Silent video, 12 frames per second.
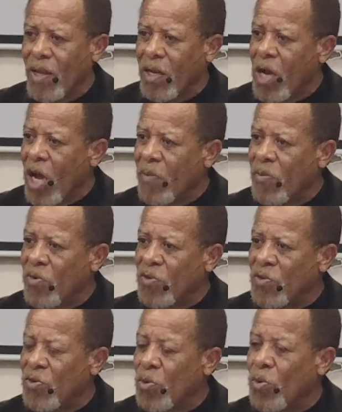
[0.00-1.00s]
God
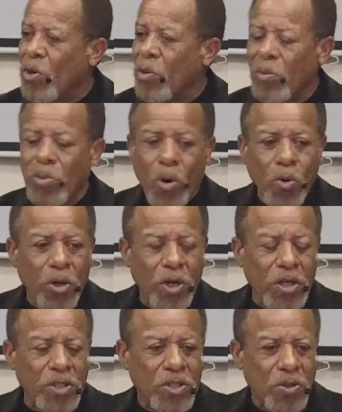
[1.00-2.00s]
moves through broken
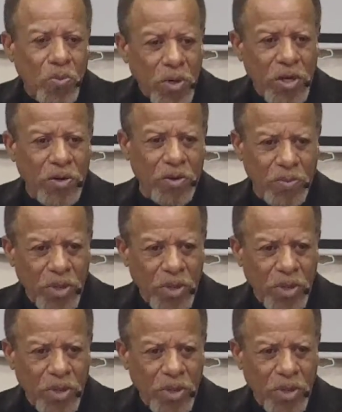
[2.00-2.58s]
and surrendered